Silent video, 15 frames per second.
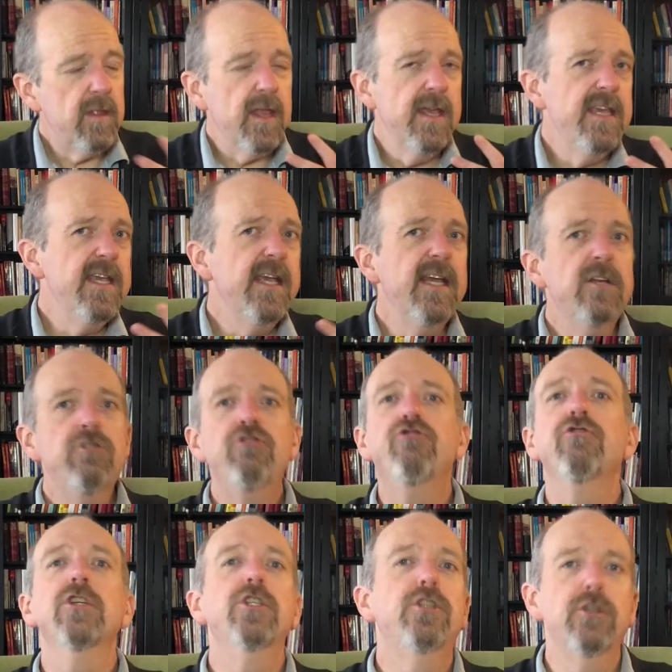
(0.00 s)
He
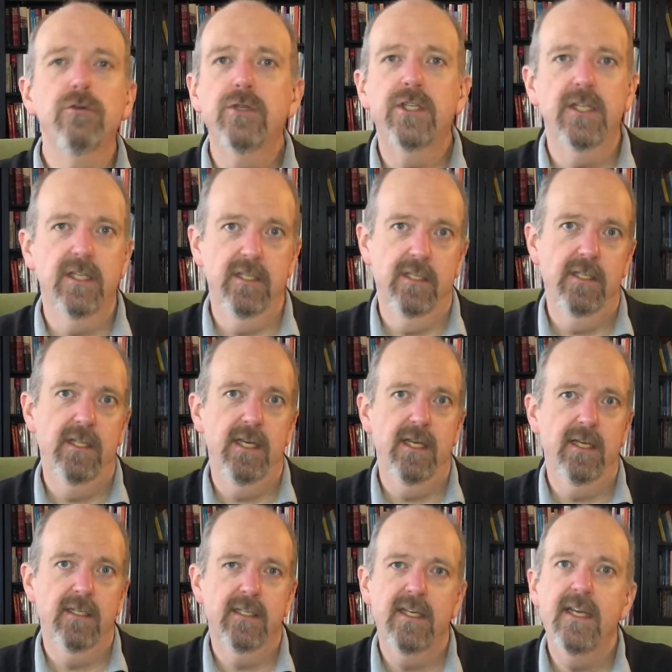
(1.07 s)
introduces
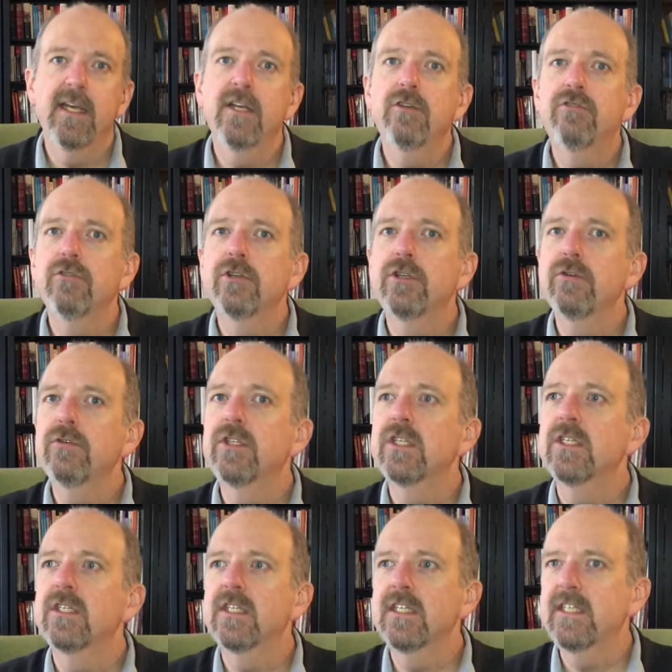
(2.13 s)
things. He
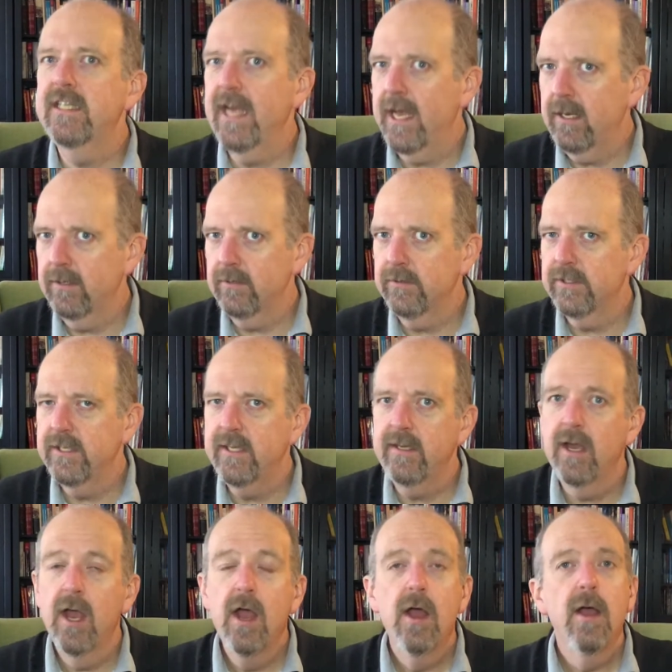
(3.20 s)
introduces the tellers. He
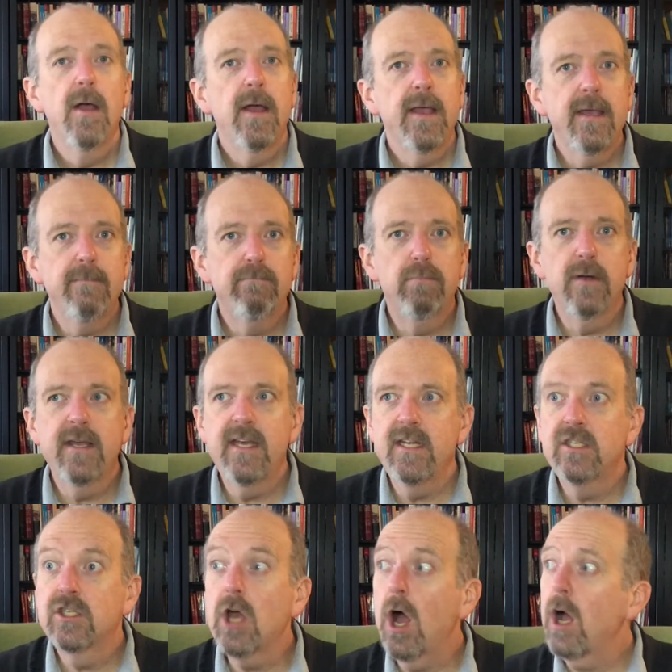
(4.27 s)

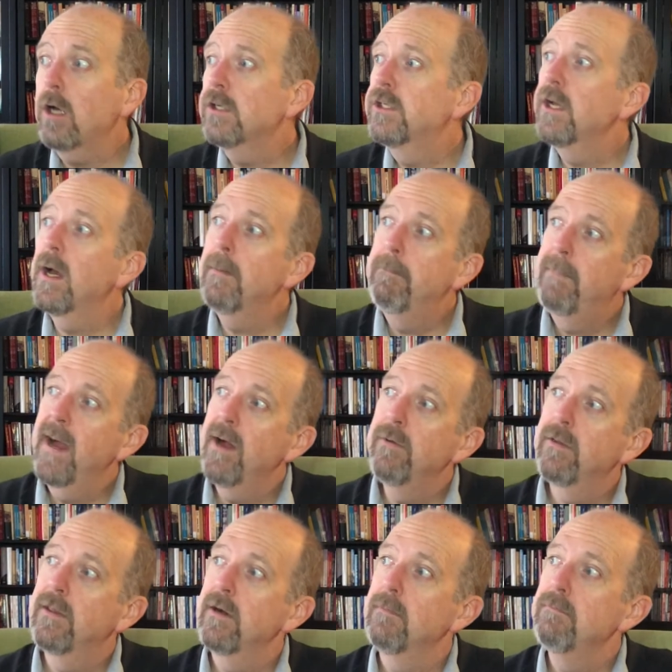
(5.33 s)
talks
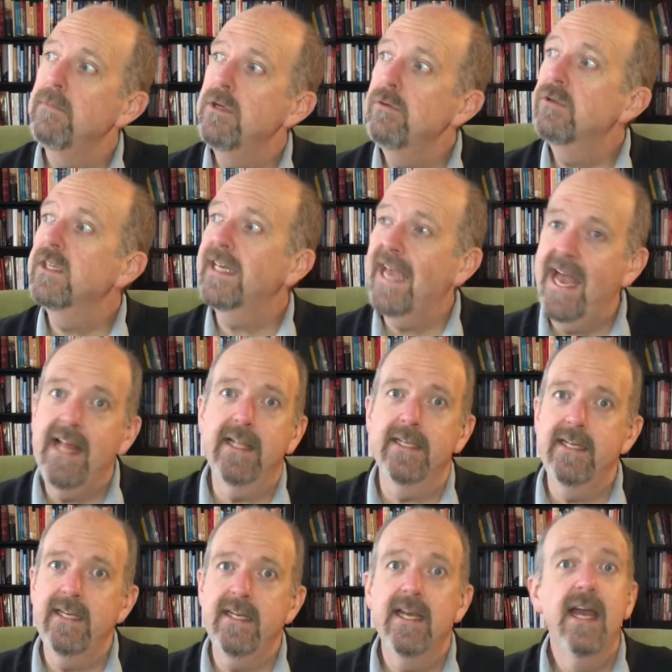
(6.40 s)
about their
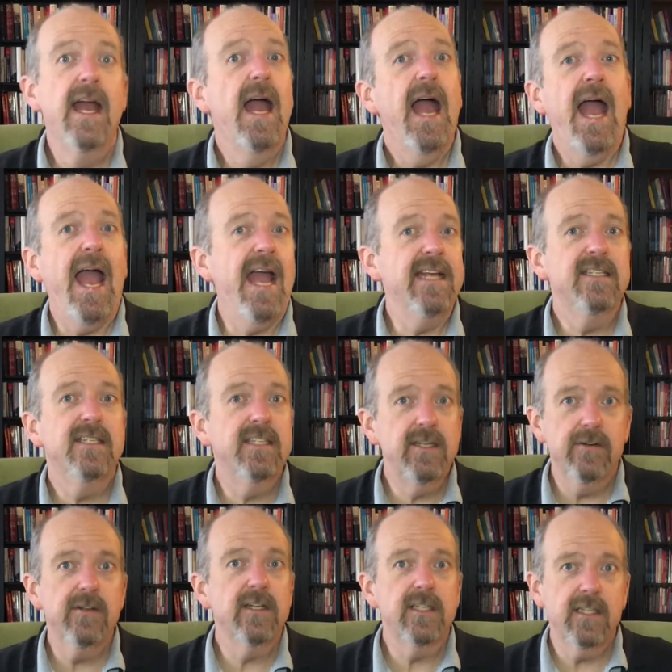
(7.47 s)
musicality as
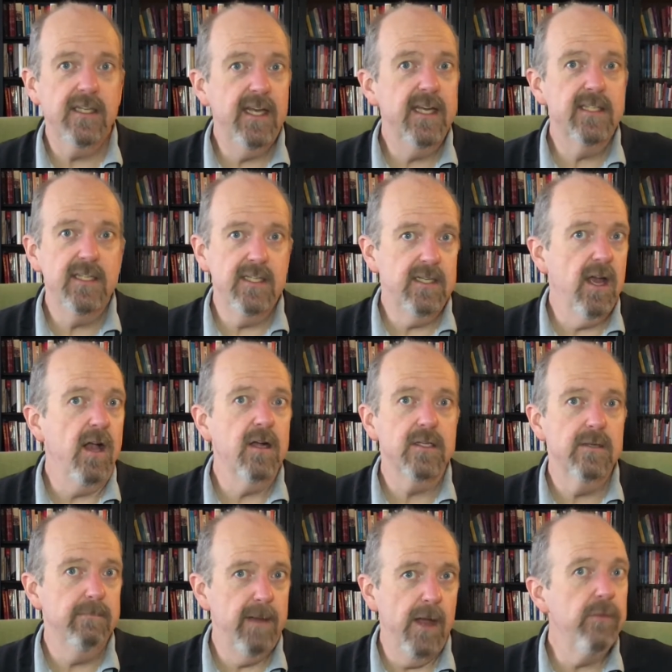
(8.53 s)
seriously as he talks
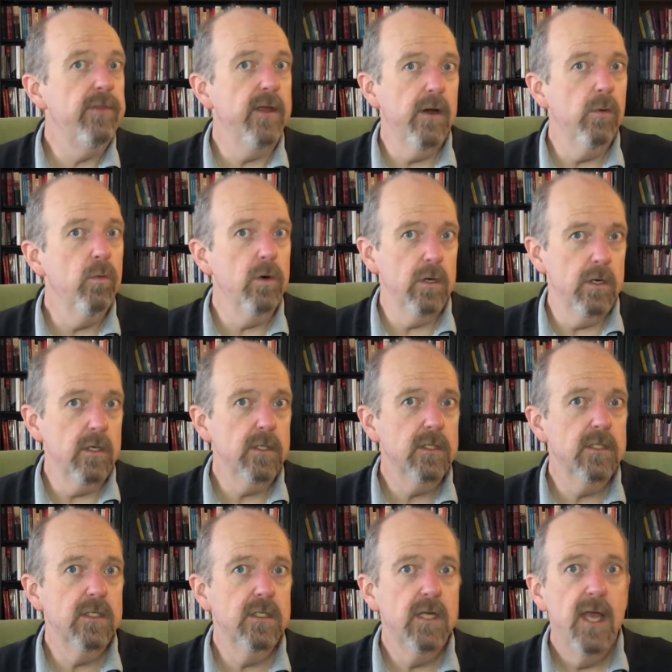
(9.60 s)
about their
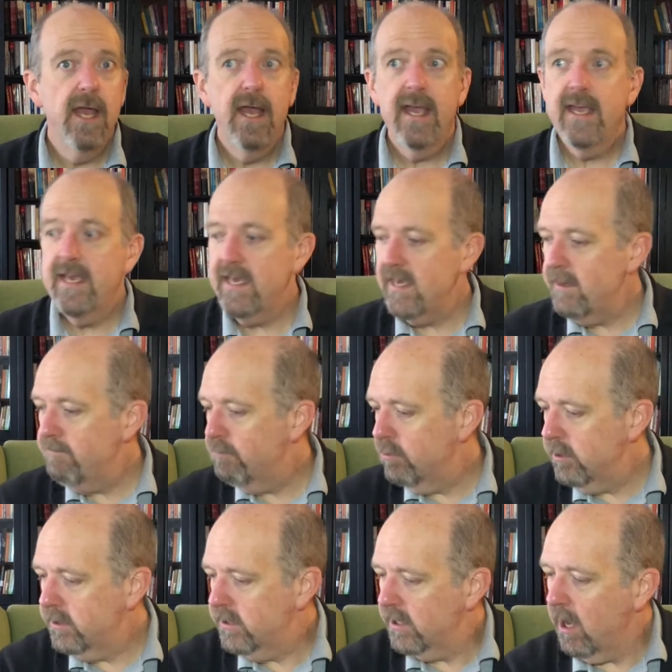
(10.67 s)
words. He
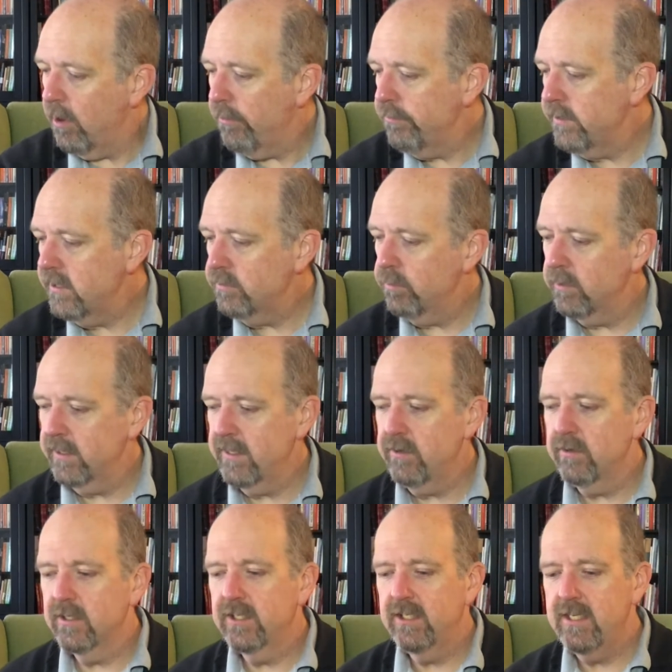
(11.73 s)
puts all these words, you
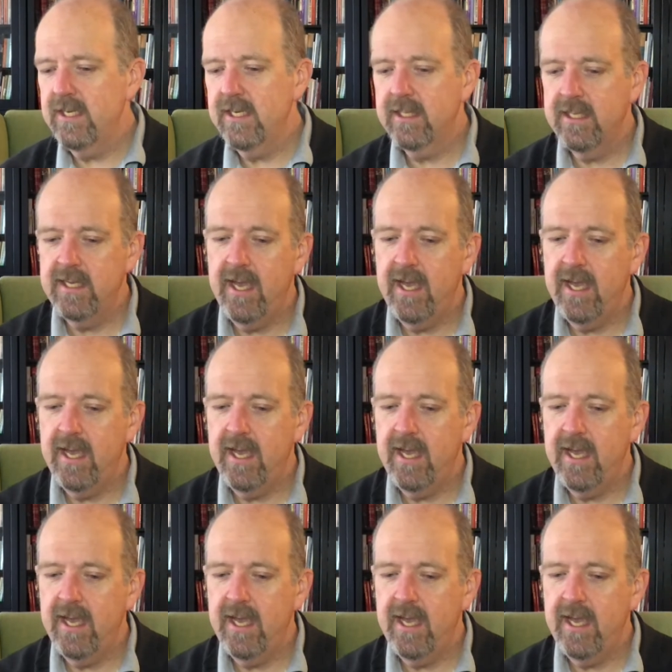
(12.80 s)
can see at the